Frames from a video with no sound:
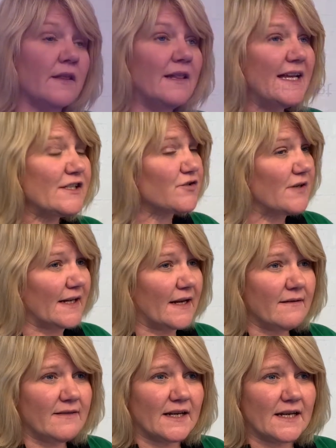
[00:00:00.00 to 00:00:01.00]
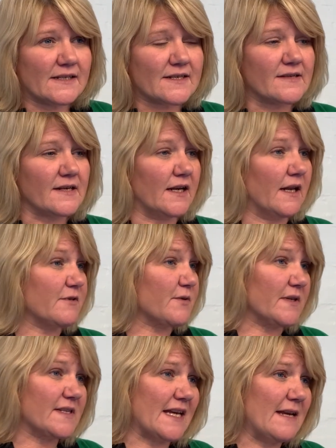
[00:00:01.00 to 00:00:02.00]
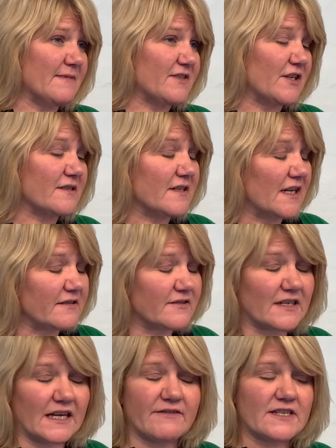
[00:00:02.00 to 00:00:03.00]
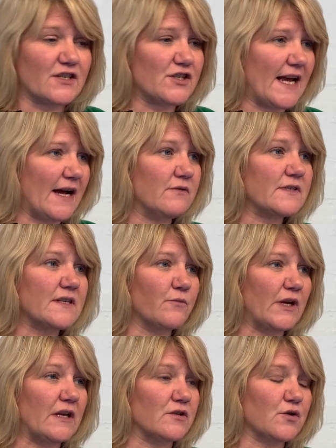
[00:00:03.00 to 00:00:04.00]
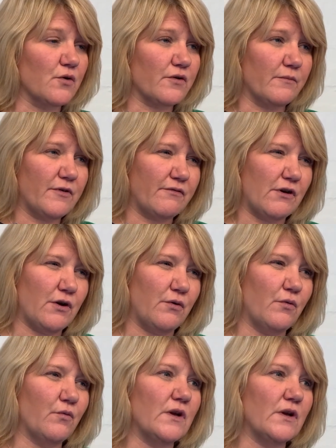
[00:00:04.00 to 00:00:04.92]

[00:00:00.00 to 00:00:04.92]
Literally, they need to sign up to our schemes. Just give us a shout. We can talk them through.